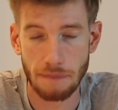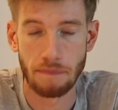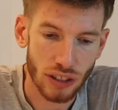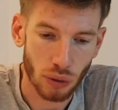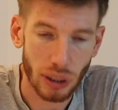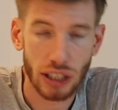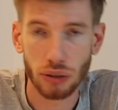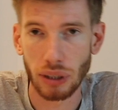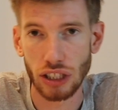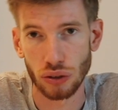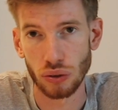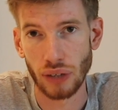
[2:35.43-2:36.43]

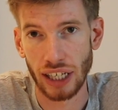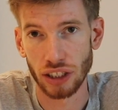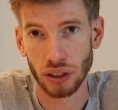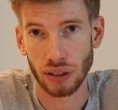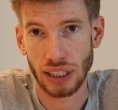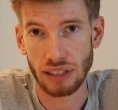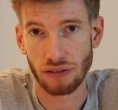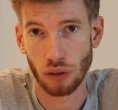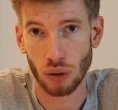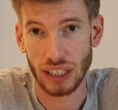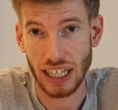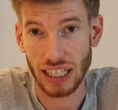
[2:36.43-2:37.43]
2022 entry
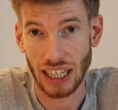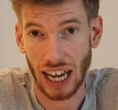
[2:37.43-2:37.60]
for Deakin